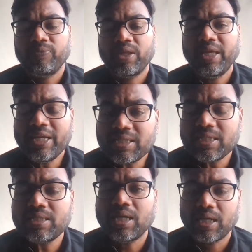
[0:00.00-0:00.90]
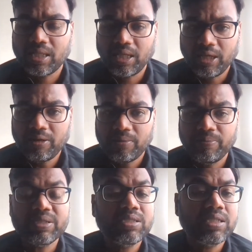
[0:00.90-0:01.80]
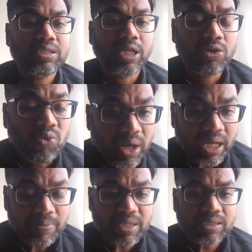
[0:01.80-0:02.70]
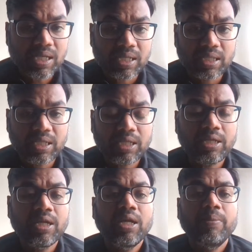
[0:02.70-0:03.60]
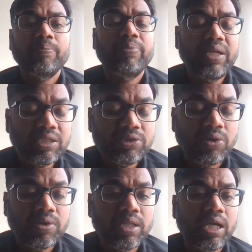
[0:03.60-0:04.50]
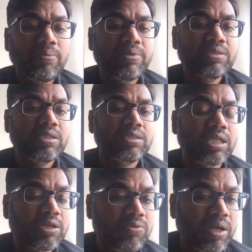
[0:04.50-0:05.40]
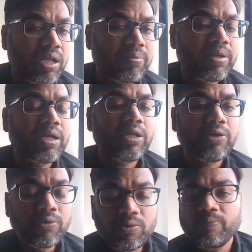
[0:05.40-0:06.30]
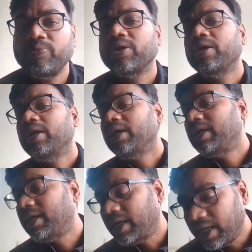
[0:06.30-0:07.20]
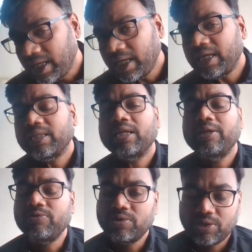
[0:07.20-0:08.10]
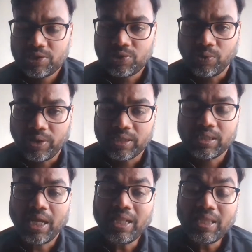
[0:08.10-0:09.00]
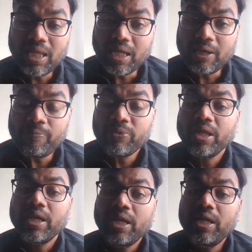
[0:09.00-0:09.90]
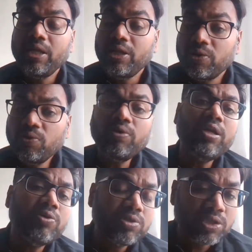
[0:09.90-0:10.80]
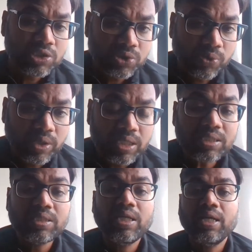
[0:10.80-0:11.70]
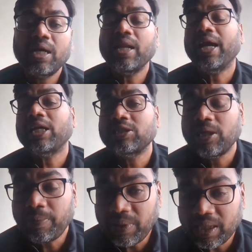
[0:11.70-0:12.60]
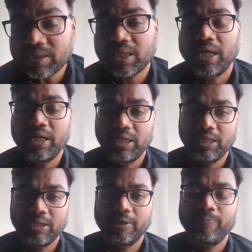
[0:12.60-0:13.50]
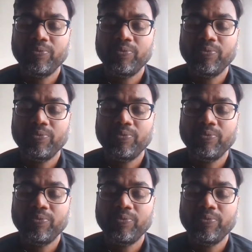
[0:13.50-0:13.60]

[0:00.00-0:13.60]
cases are there, business requirements are there. Based on that business requirement, you create the user stories, and then in your user stories there are acceptance criteria.